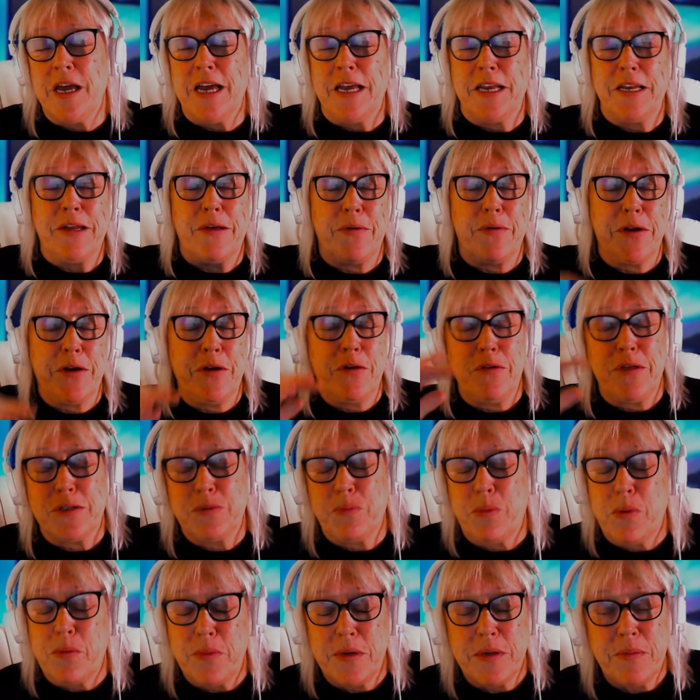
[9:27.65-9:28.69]
Now, I know that's
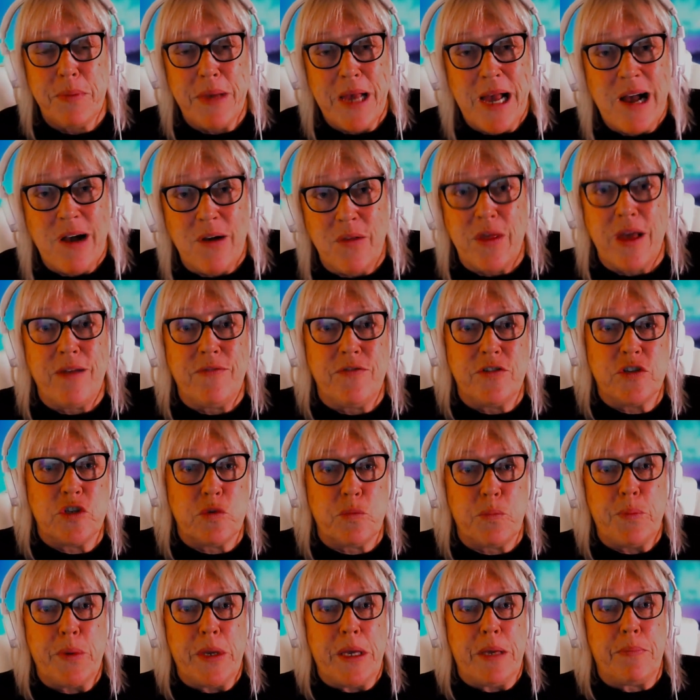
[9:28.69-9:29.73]
probably a bit out there for some
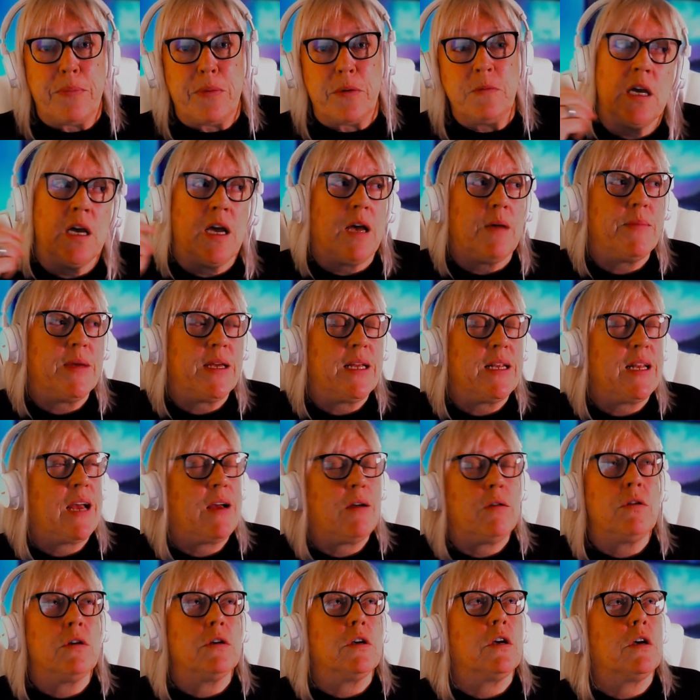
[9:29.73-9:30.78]
people. I mean, how
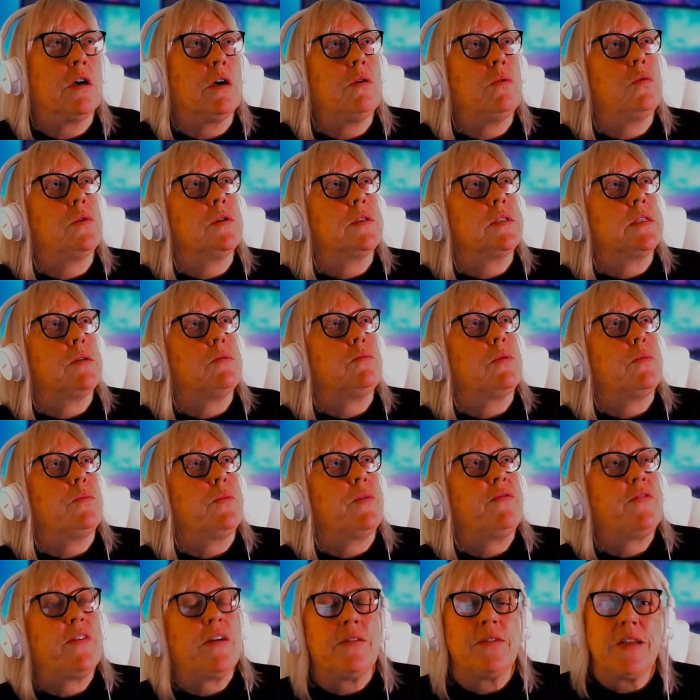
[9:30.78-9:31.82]
long ago was it when we
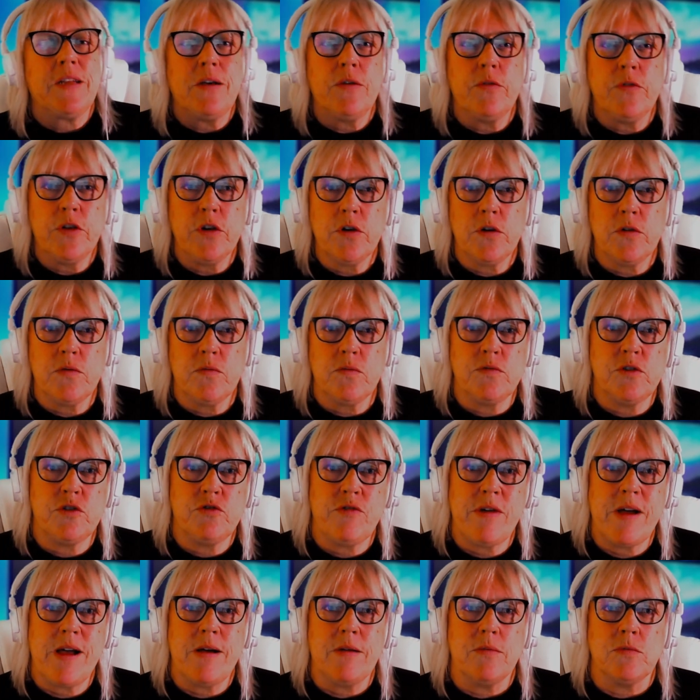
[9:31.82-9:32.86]
found out the Earth was
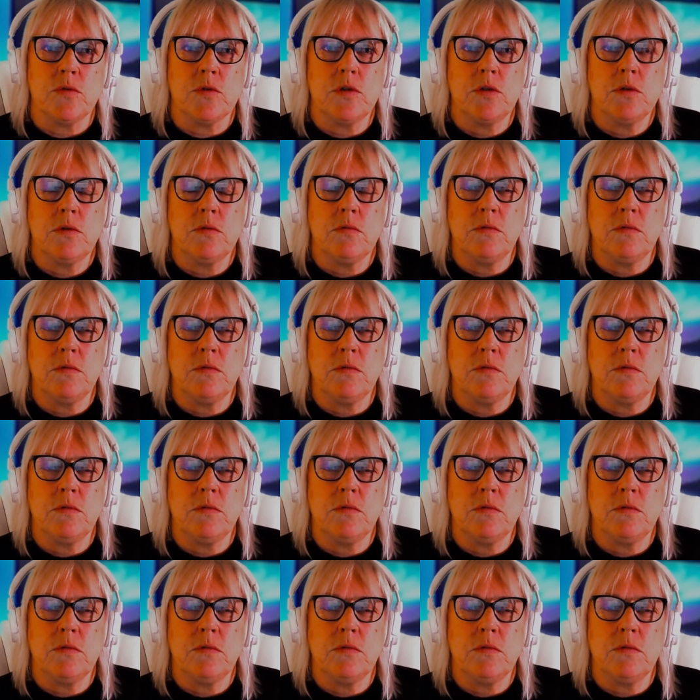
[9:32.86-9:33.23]
round?